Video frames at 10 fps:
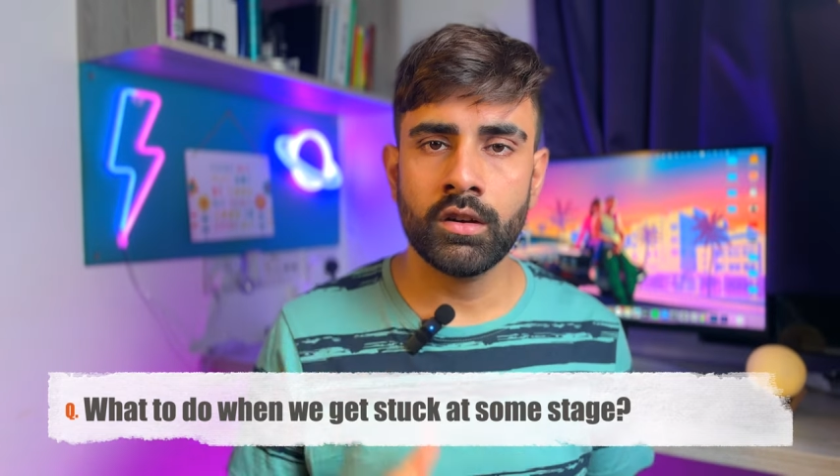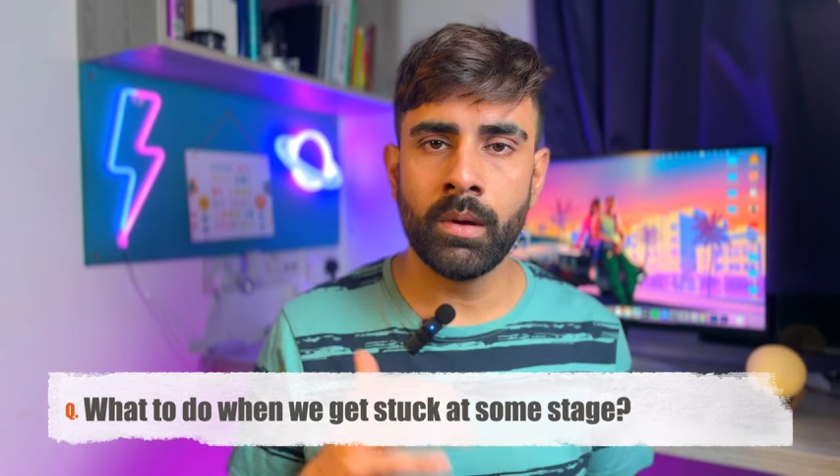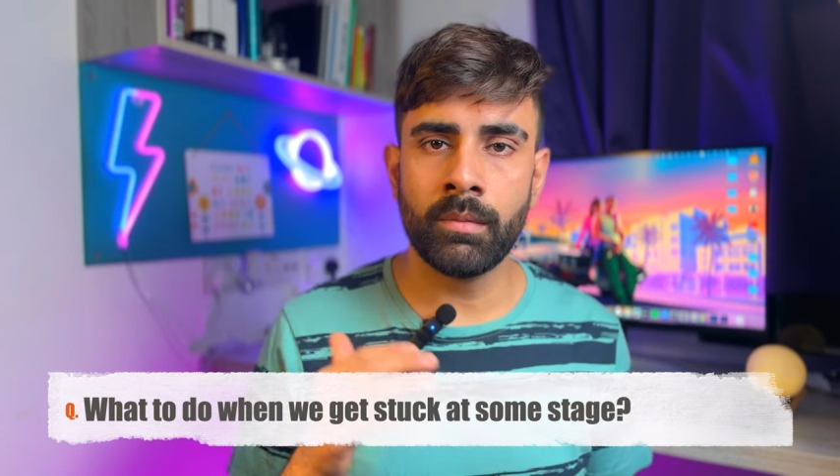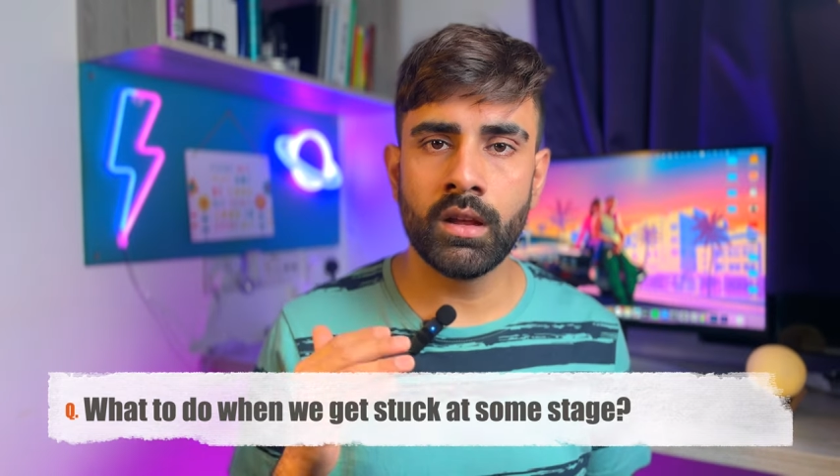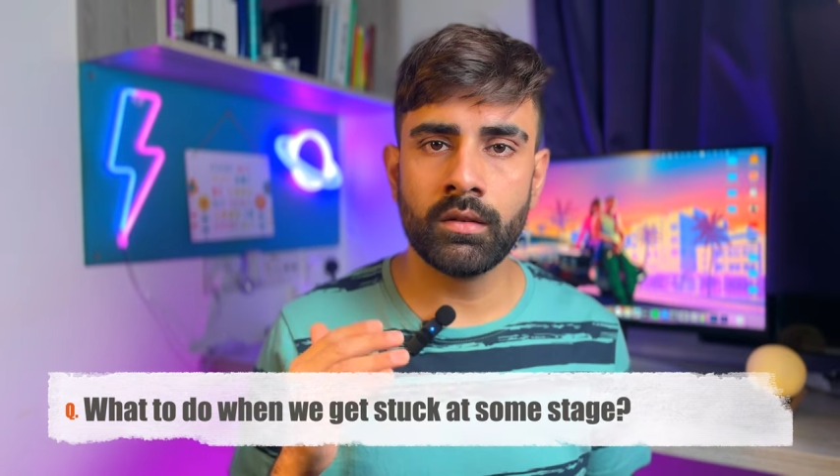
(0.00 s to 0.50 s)

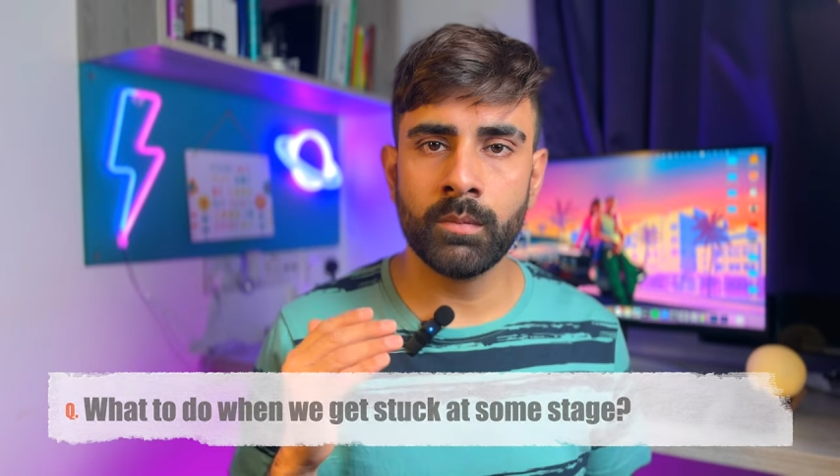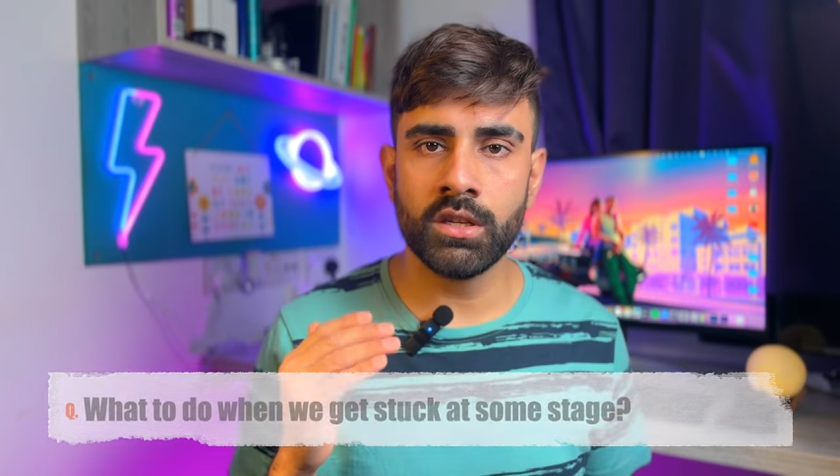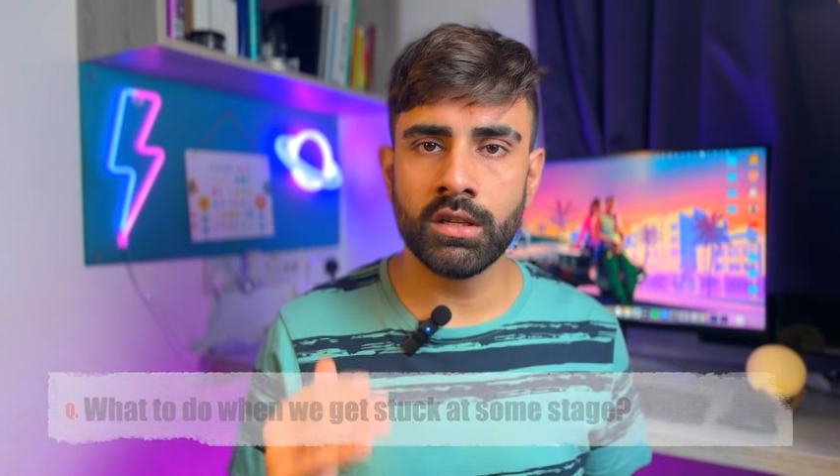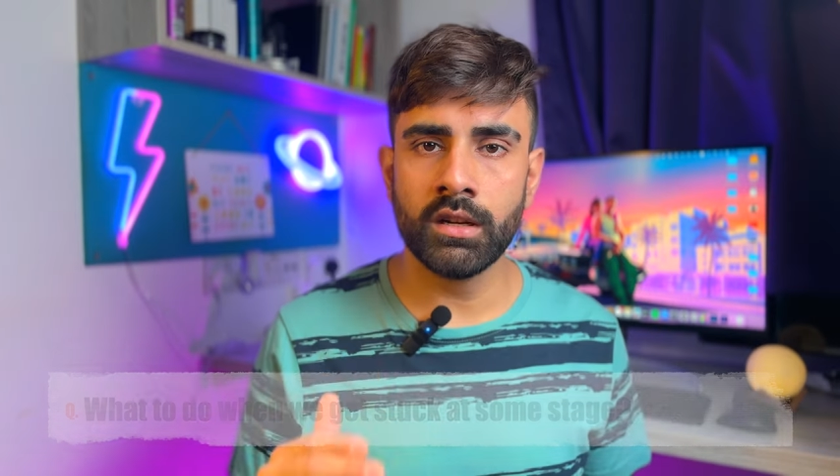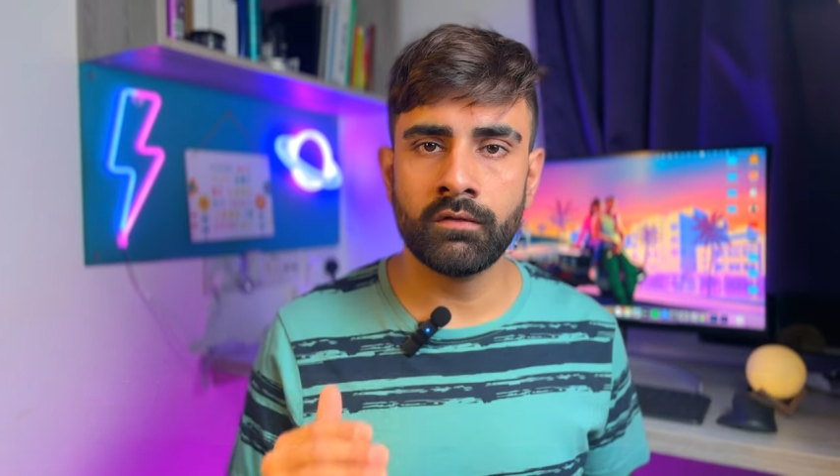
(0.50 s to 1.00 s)
Remember that
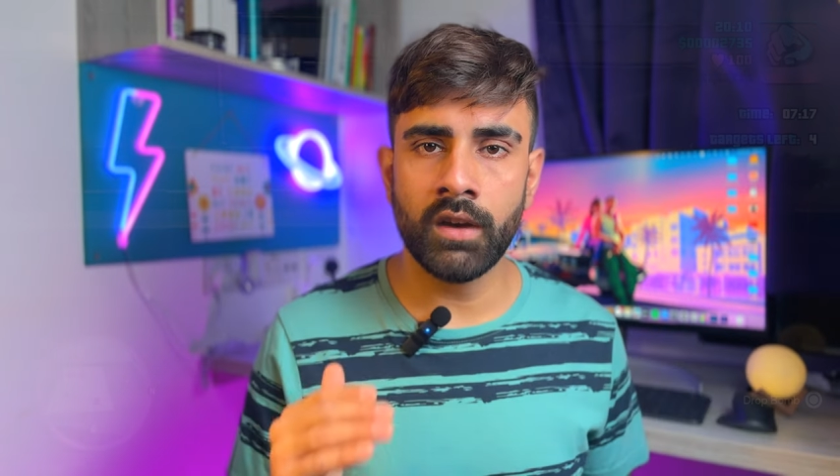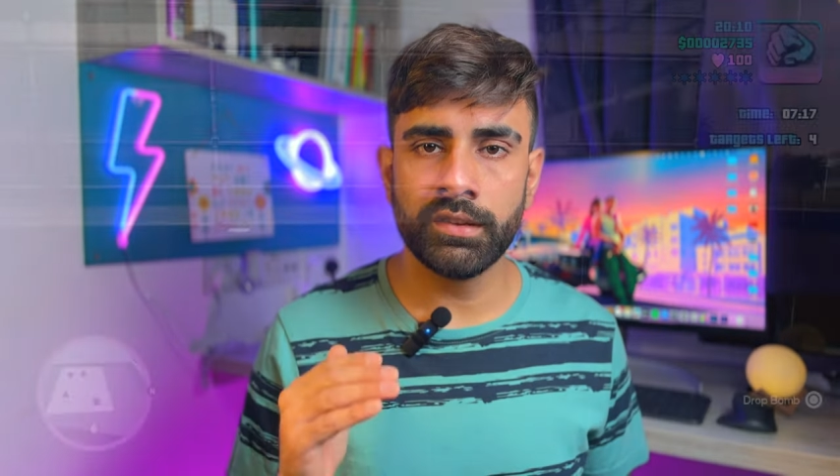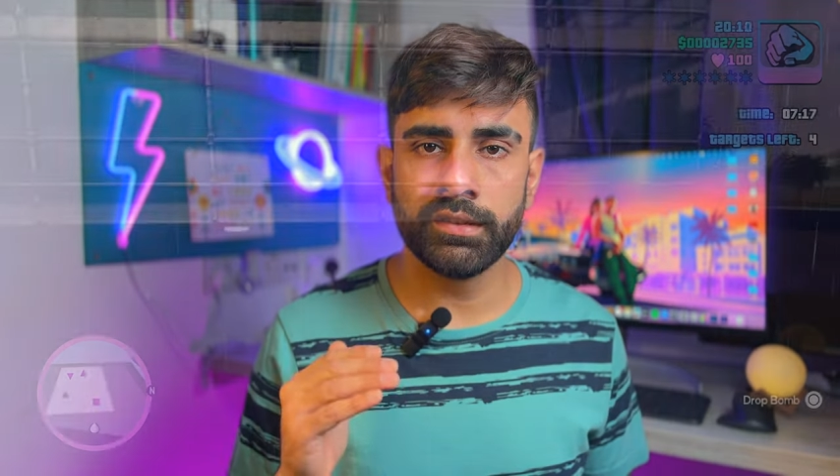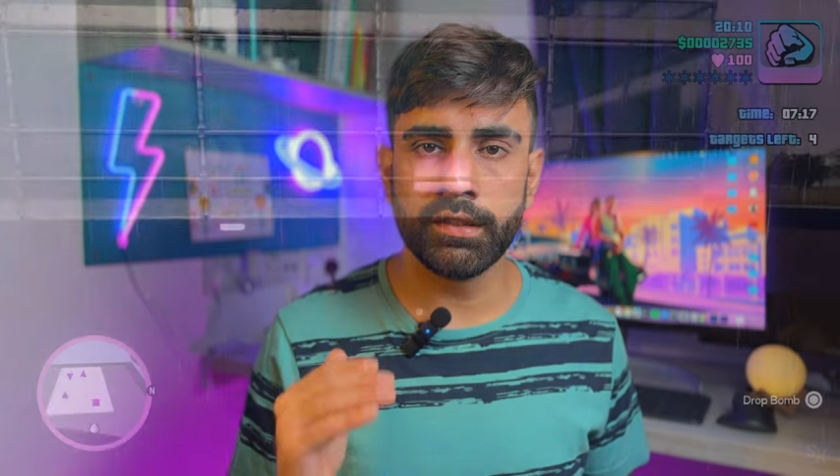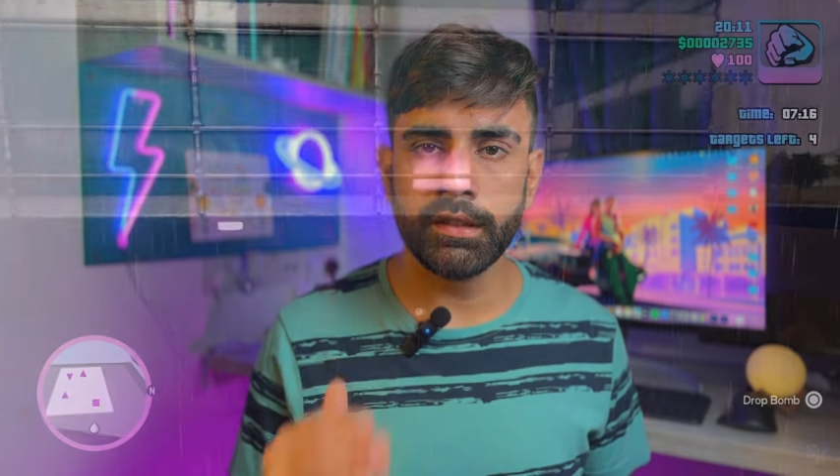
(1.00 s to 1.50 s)
mission in
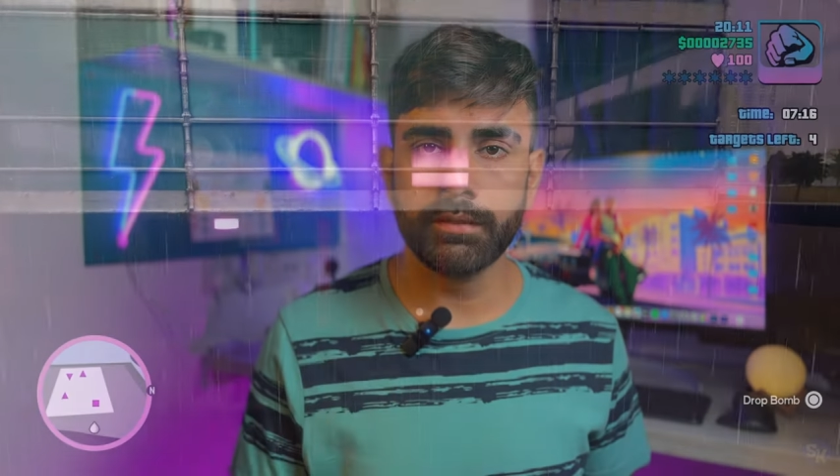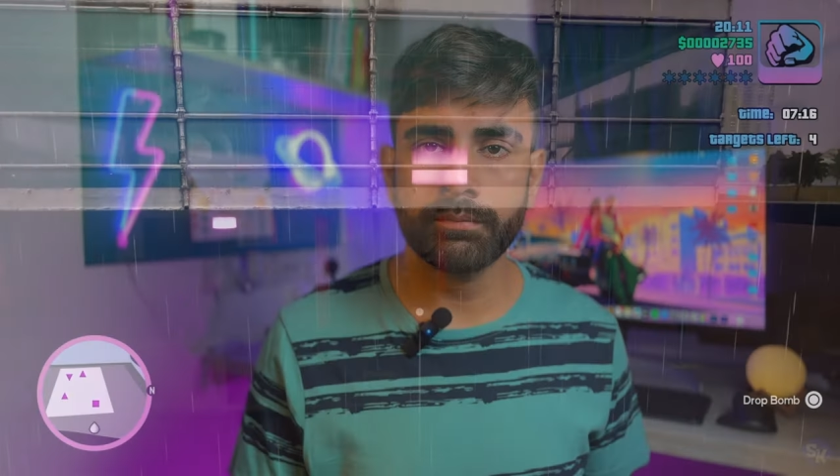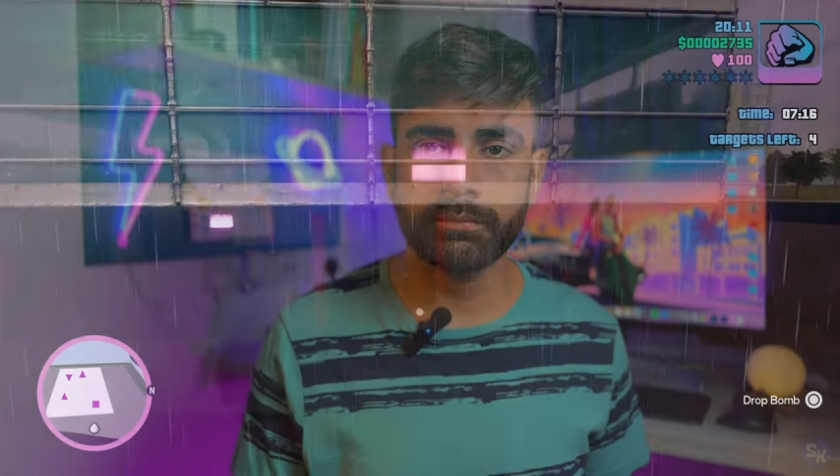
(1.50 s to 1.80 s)
Vice City?